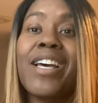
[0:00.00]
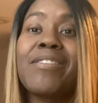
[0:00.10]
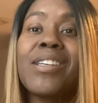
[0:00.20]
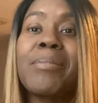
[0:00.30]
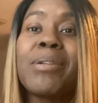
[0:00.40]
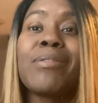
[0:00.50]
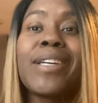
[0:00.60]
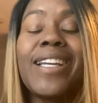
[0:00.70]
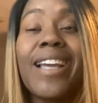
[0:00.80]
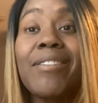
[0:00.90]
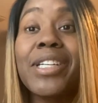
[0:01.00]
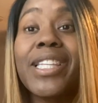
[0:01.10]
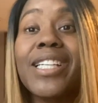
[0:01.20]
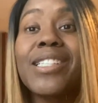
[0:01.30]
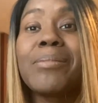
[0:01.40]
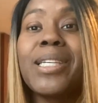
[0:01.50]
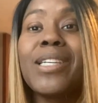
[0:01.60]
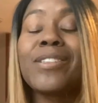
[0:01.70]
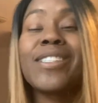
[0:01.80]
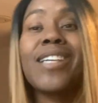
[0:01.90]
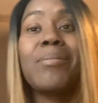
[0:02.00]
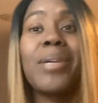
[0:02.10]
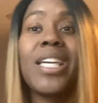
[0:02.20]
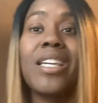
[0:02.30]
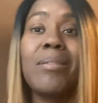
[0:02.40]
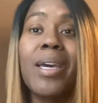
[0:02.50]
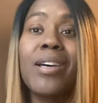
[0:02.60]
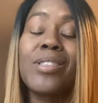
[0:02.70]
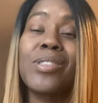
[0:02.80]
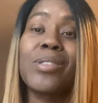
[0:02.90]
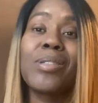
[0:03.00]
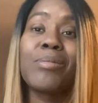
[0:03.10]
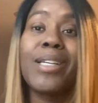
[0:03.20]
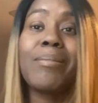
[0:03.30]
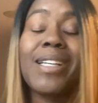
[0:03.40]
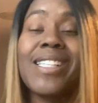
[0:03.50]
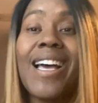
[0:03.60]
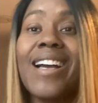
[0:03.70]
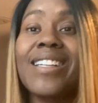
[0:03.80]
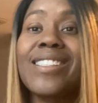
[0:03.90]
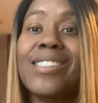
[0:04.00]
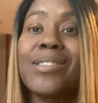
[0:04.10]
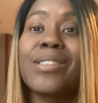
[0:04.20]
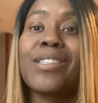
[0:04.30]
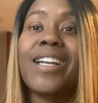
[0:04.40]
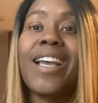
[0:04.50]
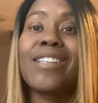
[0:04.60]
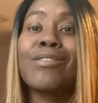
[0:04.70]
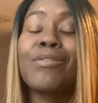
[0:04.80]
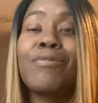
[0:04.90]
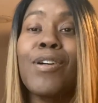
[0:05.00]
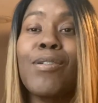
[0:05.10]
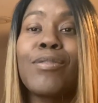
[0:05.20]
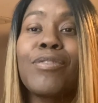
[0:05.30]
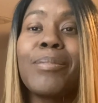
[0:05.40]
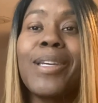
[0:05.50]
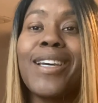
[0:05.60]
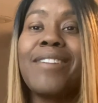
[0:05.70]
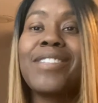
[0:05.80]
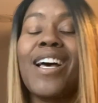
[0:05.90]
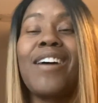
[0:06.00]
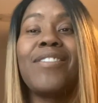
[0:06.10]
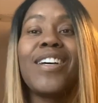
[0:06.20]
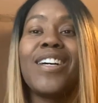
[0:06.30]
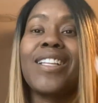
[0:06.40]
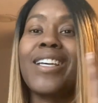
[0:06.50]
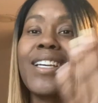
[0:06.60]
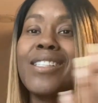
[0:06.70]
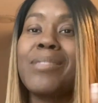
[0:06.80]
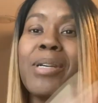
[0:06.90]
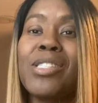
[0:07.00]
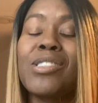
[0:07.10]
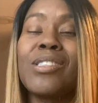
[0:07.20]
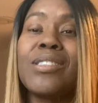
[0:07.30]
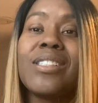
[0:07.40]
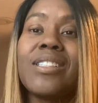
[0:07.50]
have someone read everything to me or send me emails or read my texts or try to answer the phone for me. I have to have like a special